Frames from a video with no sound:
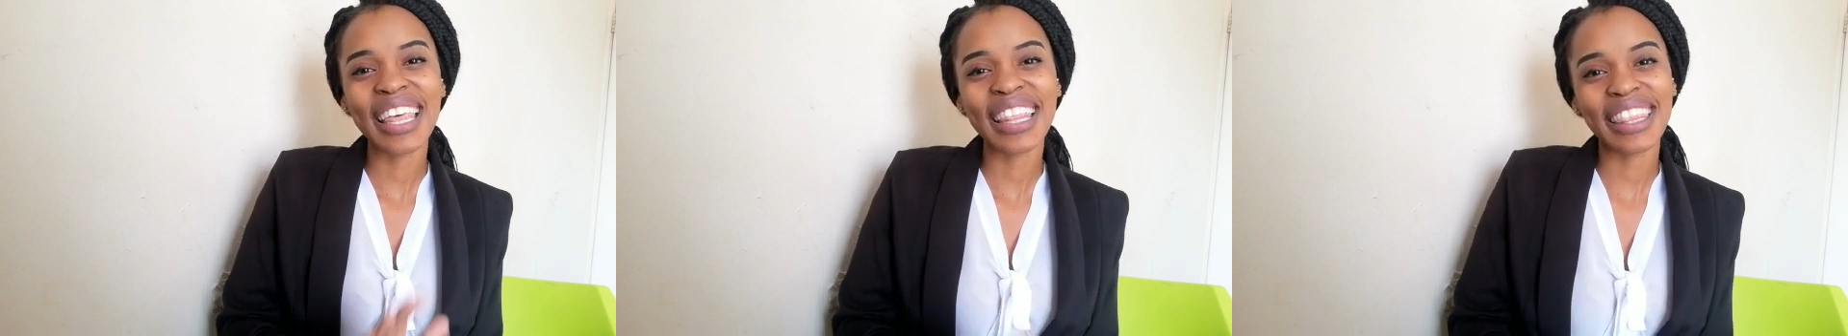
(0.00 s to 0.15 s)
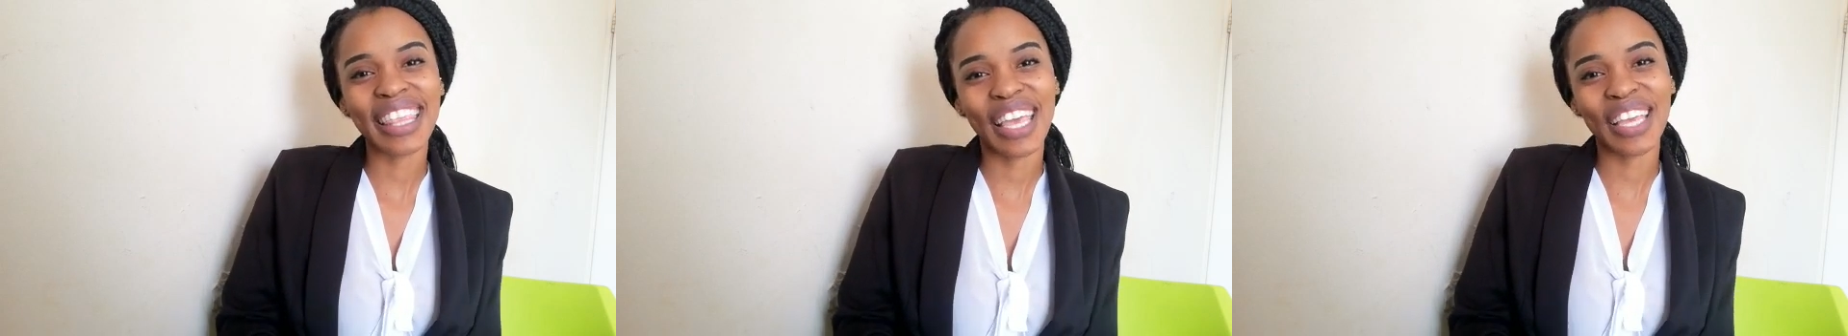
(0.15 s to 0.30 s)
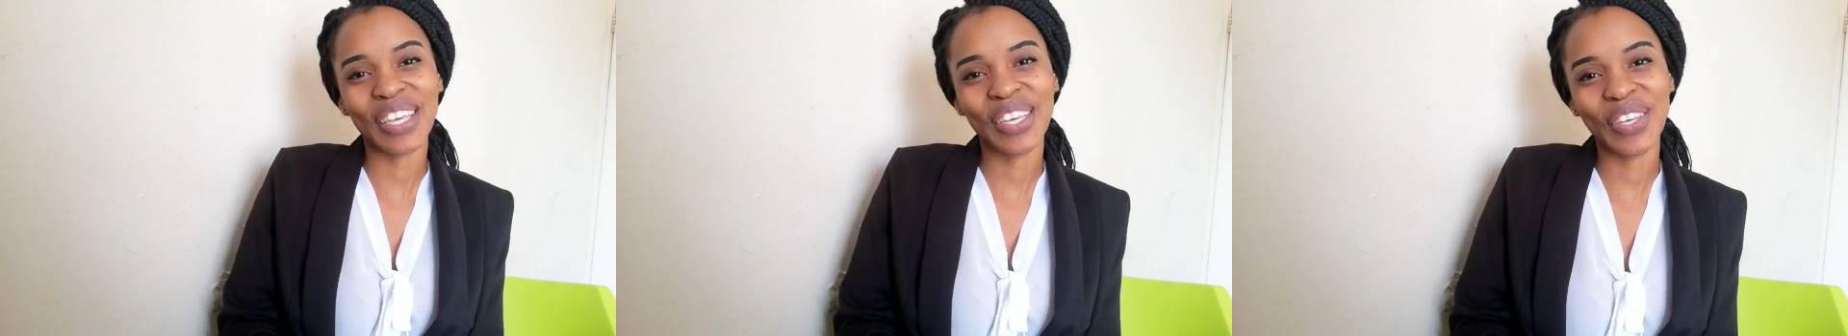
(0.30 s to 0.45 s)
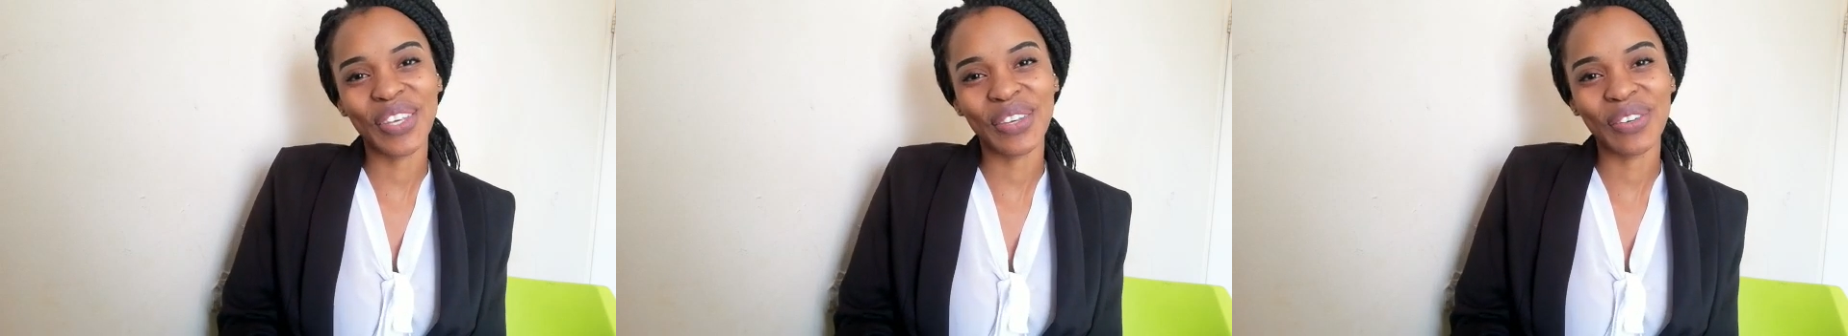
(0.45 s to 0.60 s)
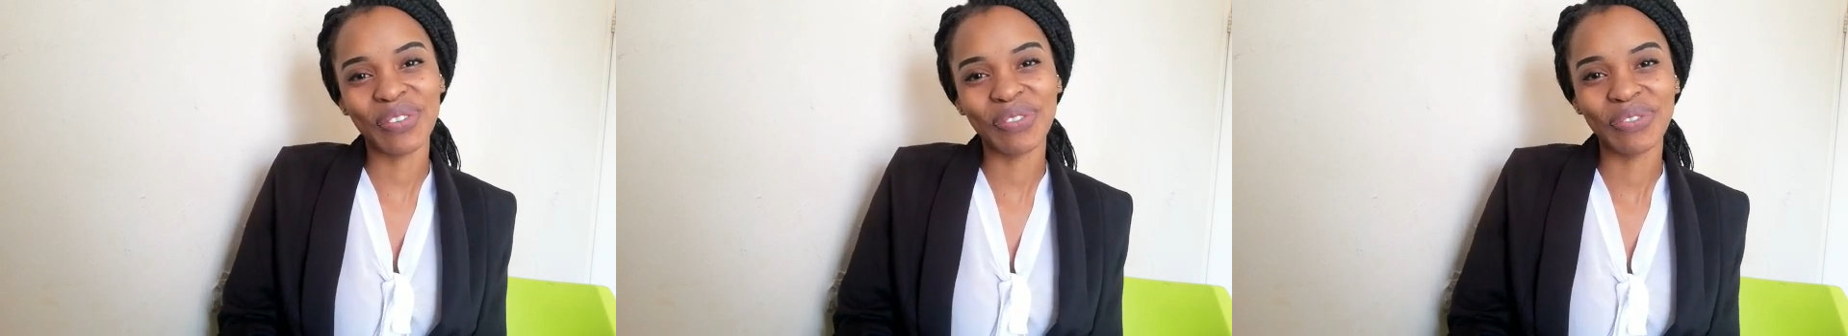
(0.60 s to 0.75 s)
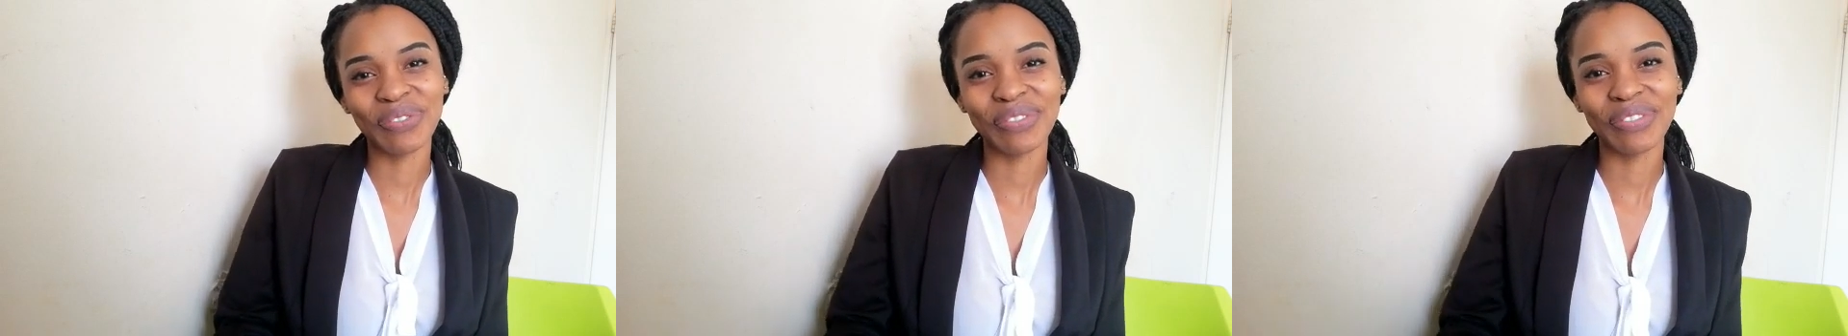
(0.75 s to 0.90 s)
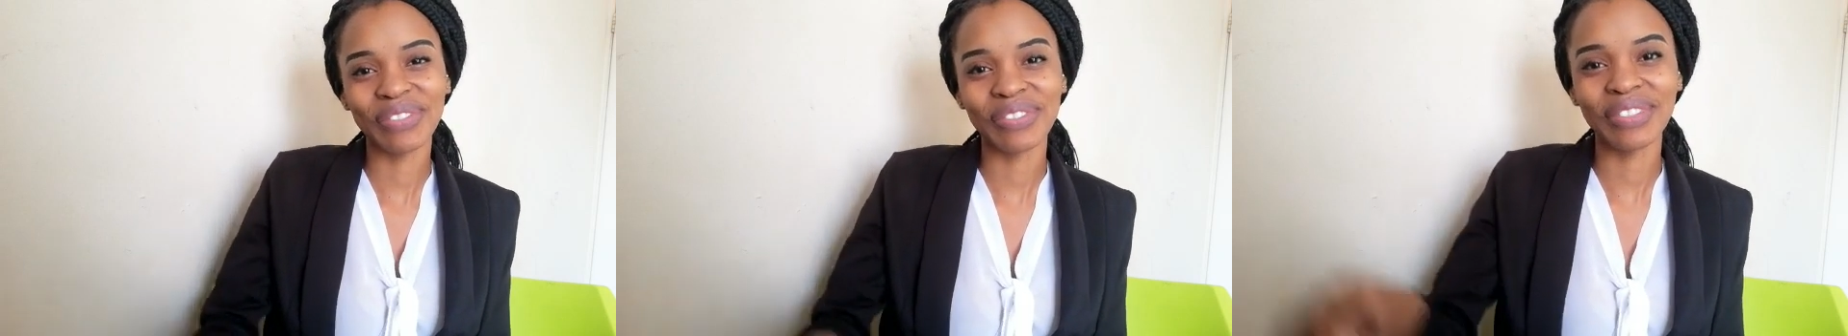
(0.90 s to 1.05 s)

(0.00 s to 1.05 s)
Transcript: Thank you.